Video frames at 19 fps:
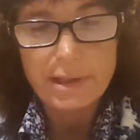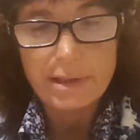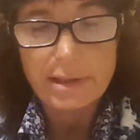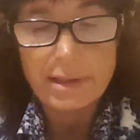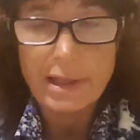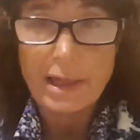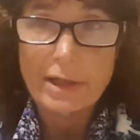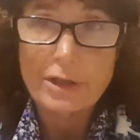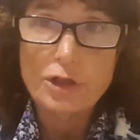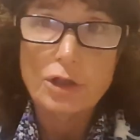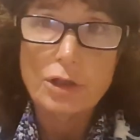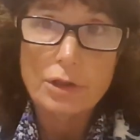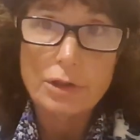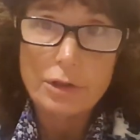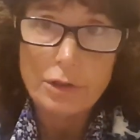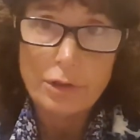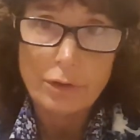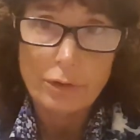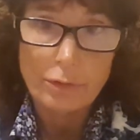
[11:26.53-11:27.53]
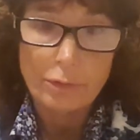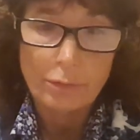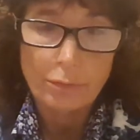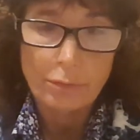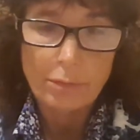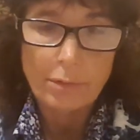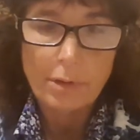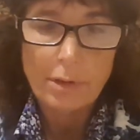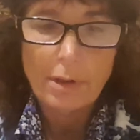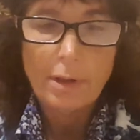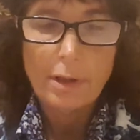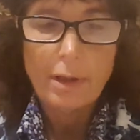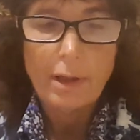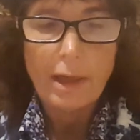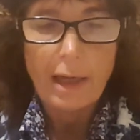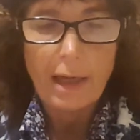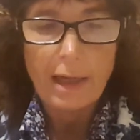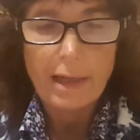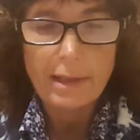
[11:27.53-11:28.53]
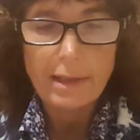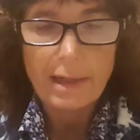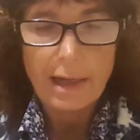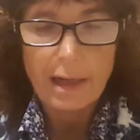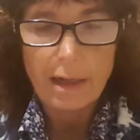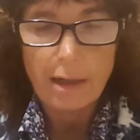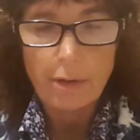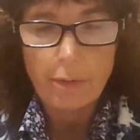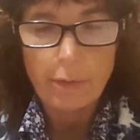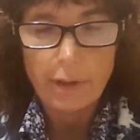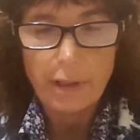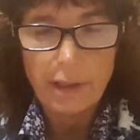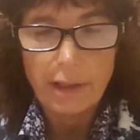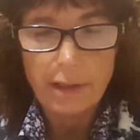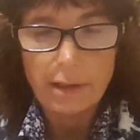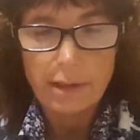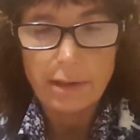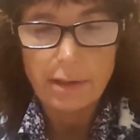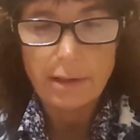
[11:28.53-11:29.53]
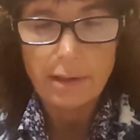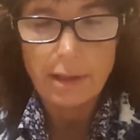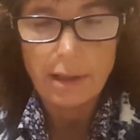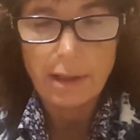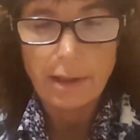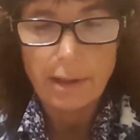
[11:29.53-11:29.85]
section 2, and now in